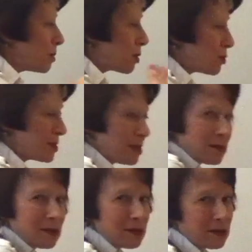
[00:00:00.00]
because
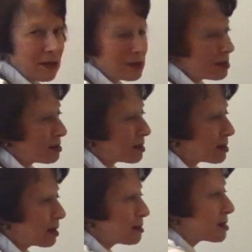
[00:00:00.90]
this is
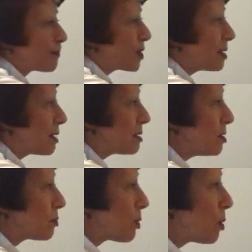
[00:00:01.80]
something that
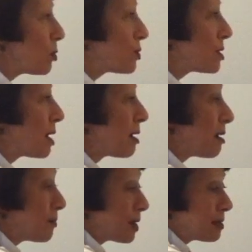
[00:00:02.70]
he wrote
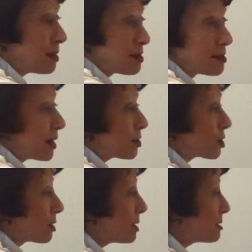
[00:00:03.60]
that is
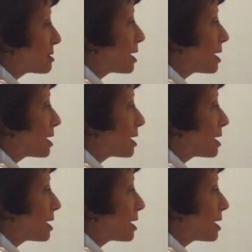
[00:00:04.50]
essential. He's